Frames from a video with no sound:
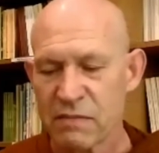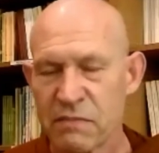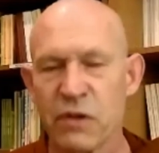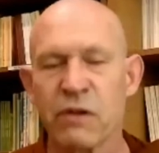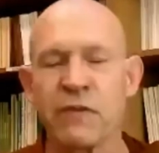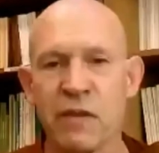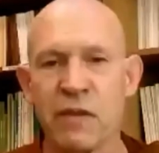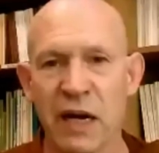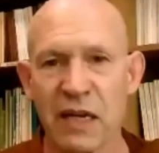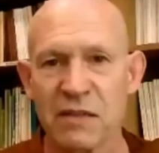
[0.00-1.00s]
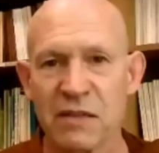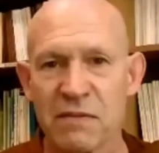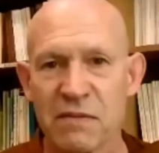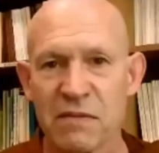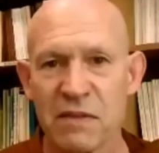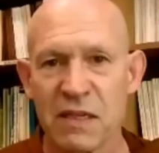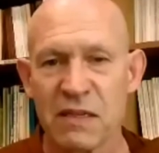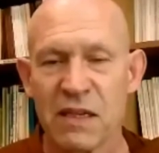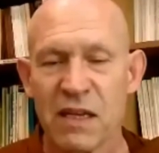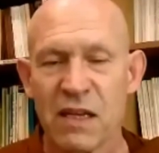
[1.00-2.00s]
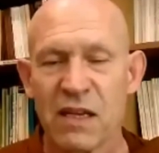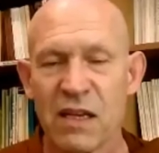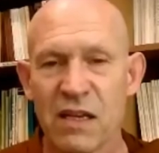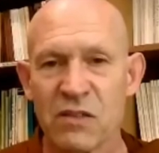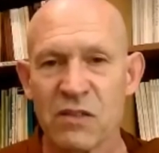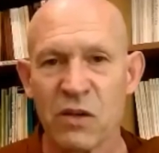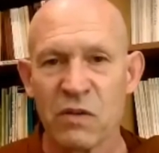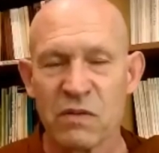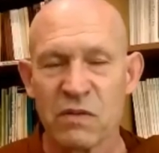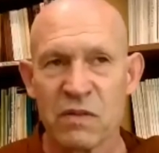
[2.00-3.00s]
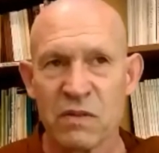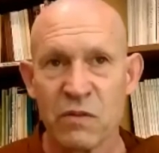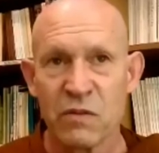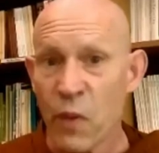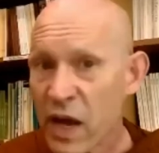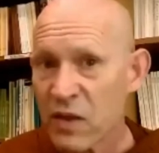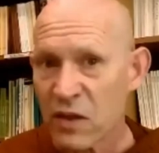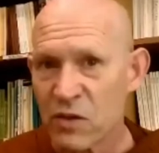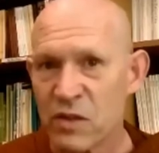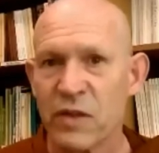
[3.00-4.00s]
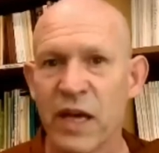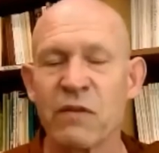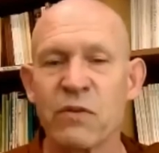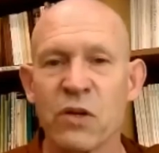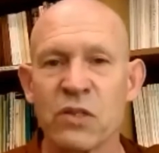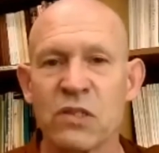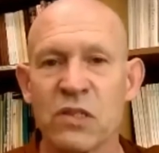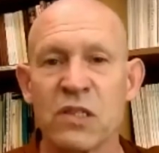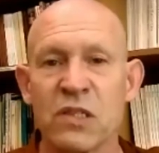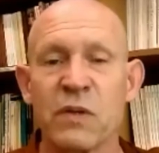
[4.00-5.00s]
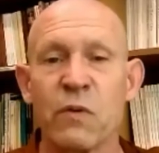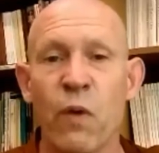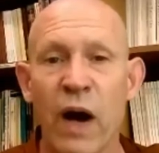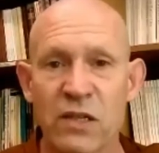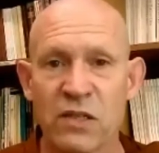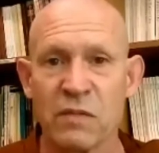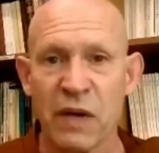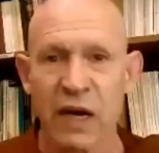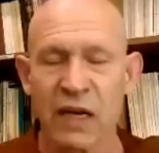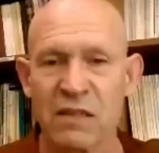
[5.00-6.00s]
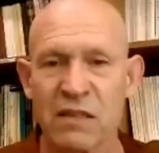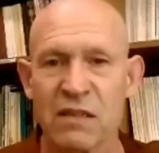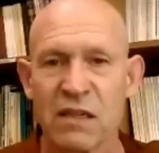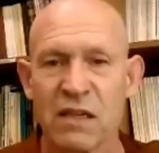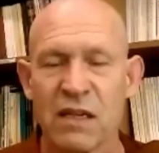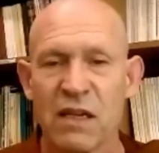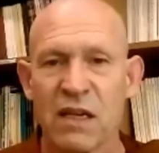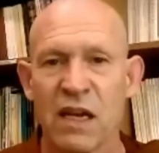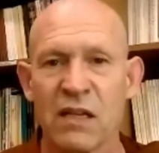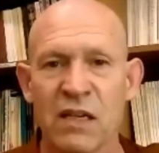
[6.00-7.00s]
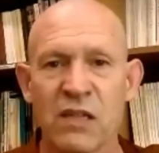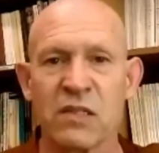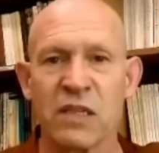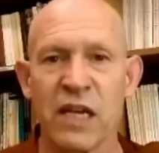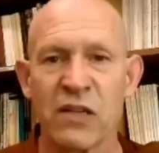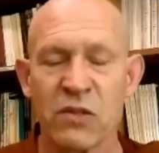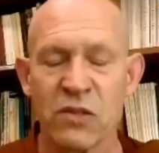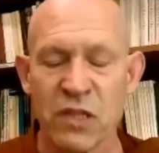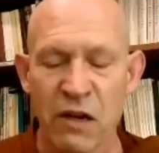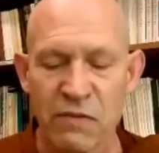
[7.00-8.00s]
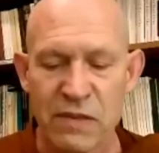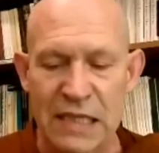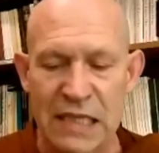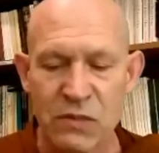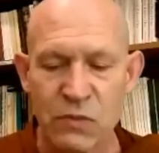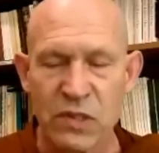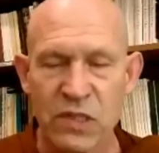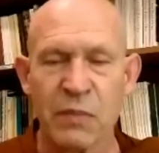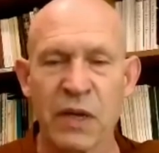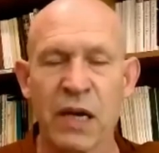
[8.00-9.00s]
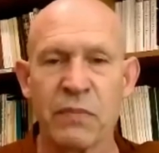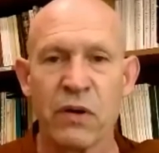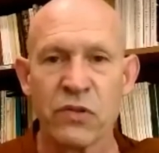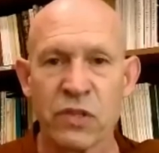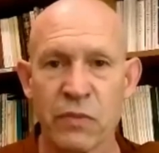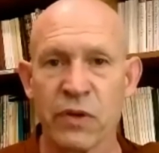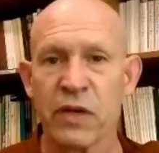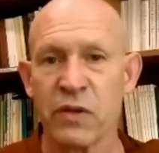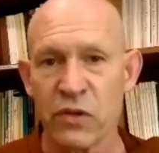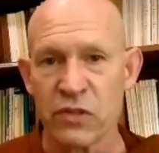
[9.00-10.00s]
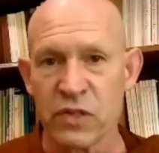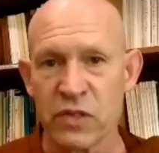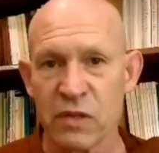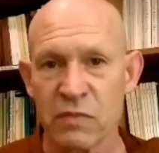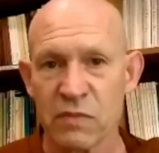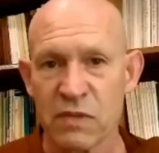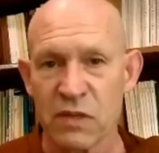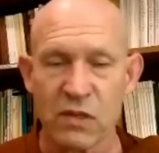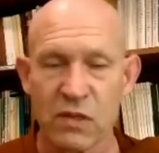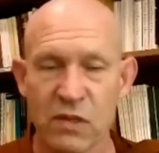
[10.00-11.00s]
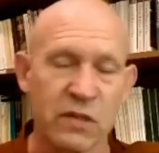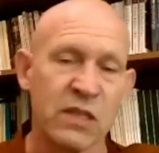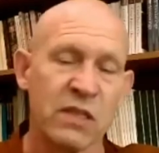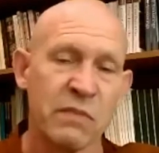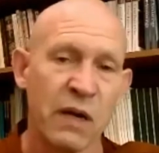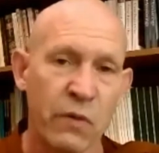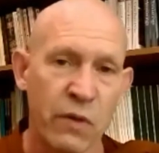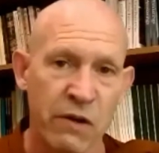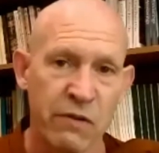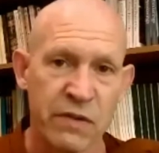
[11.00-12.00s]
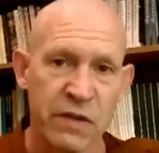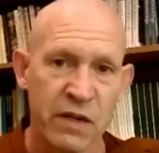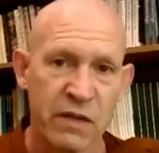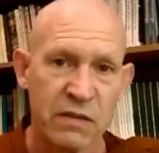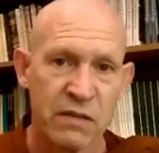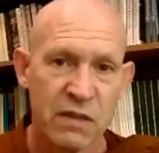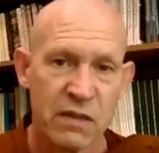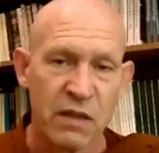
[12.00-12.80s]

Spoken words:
purify the mind. Right? So the way that you do that, of course, is to simply watch the mind and to constantly ask yourself, is what's coming up wholesome or unwholesome? Does it lead to my welfare and the welfare of others